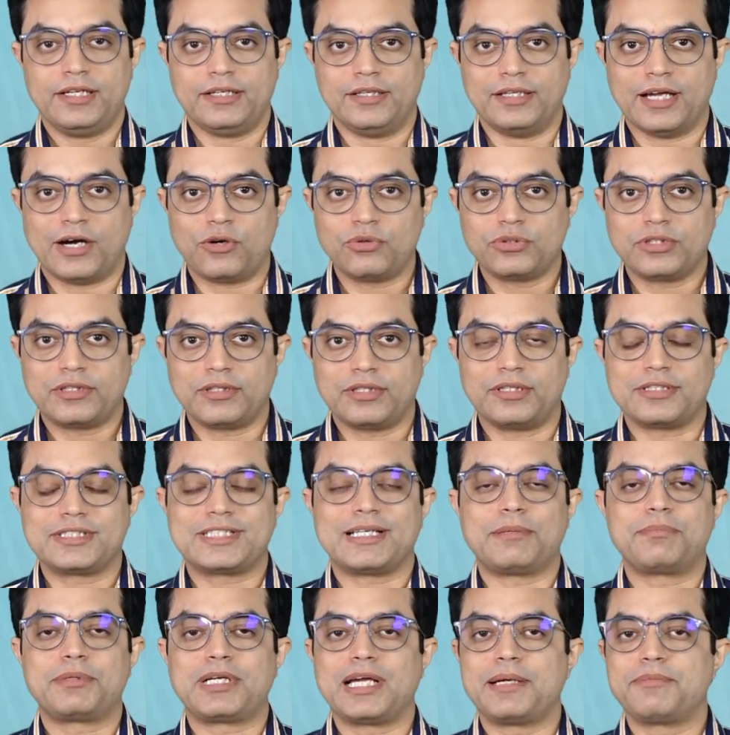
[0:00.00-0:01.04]
Now, the
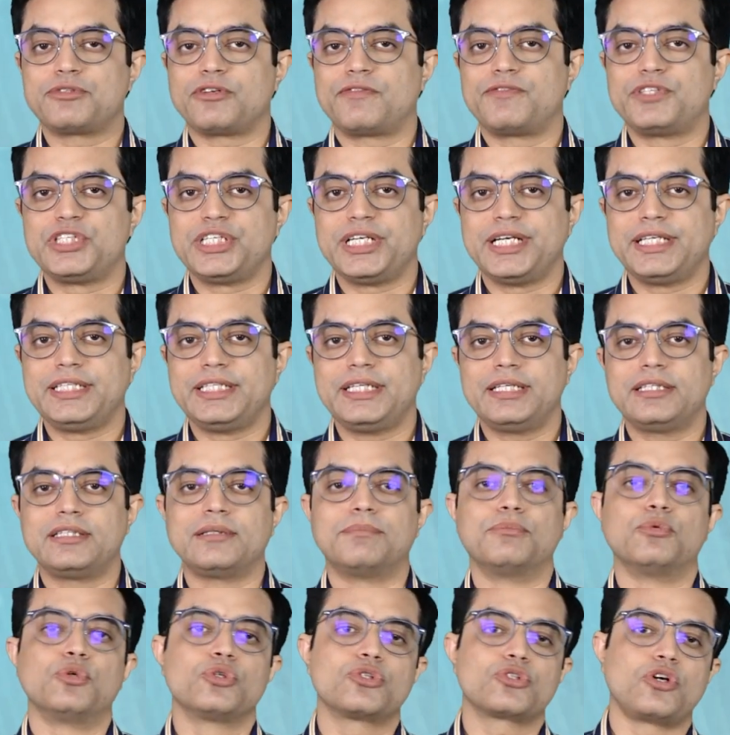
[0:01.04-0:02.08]
subtypes of JIA, the
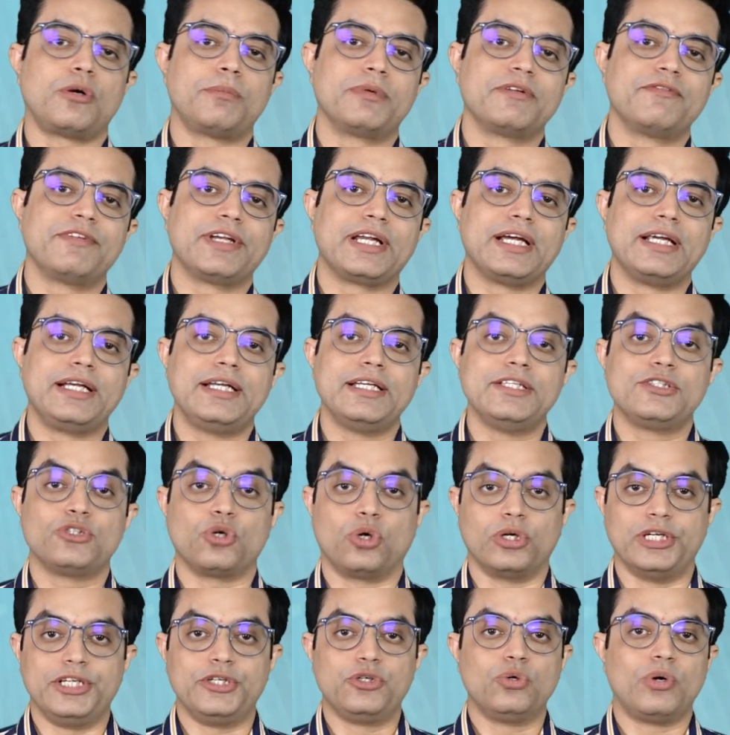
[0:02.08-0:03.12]
most common variety is
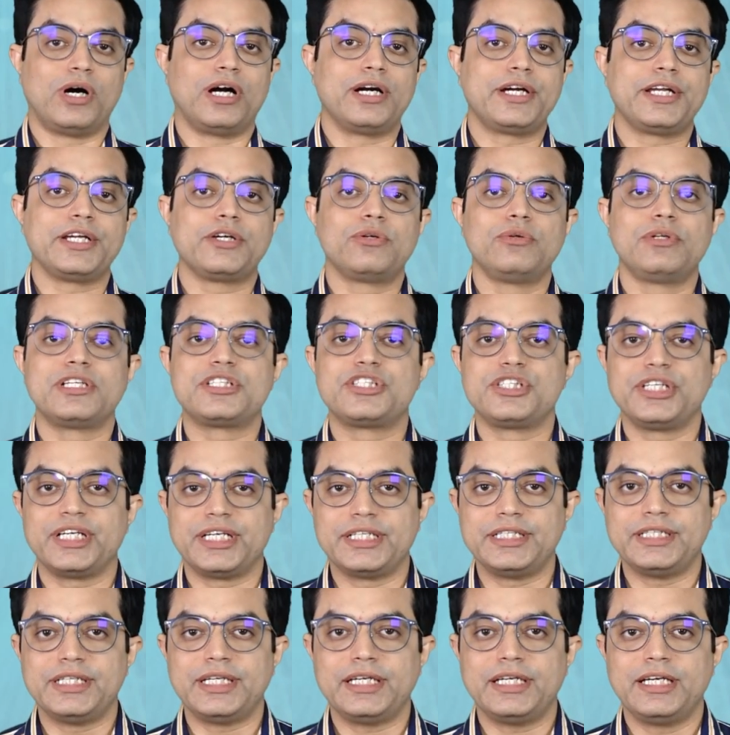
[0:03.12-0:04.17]
oligoarticular
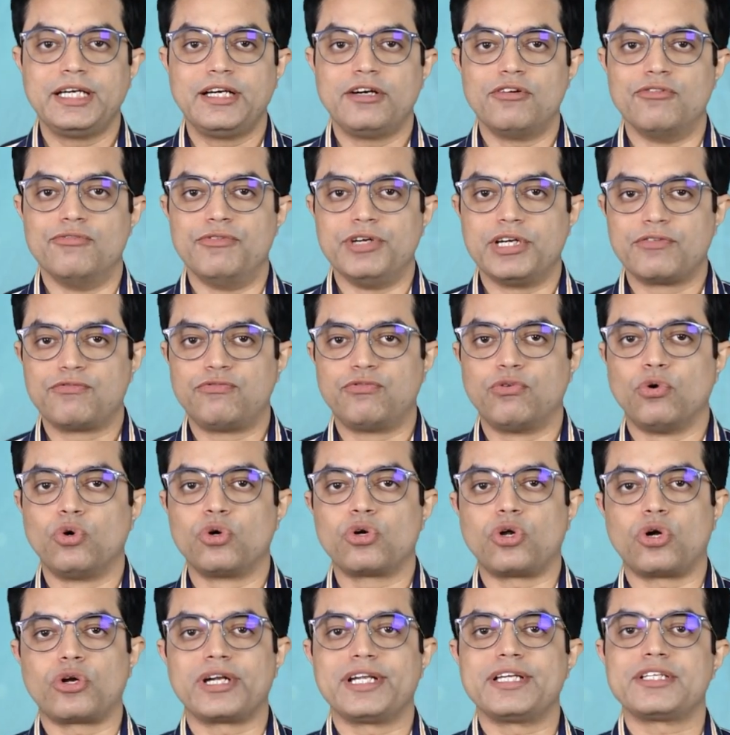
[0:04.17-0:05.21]
JIA, where
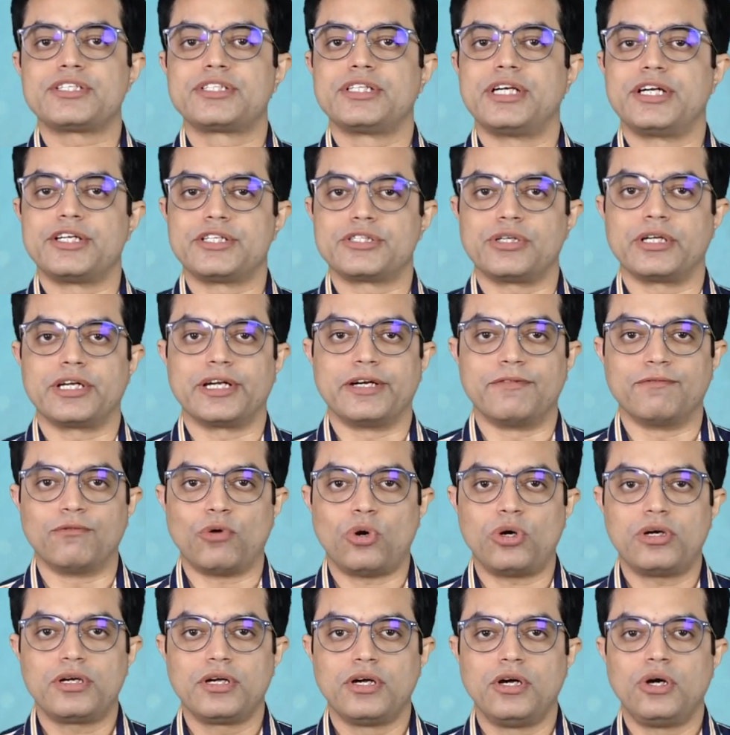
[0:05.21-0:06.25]
4 or less joints are
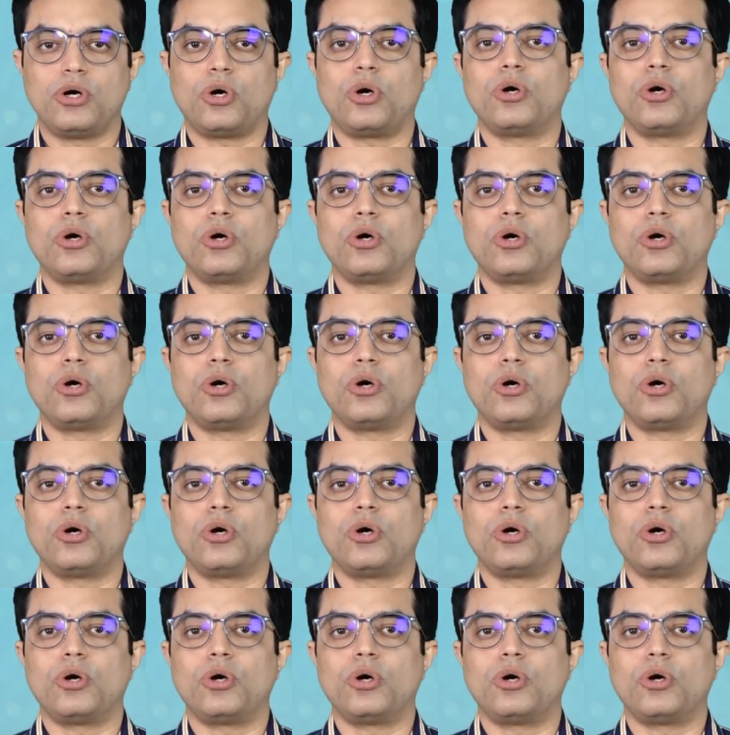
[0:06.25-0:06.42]
involved.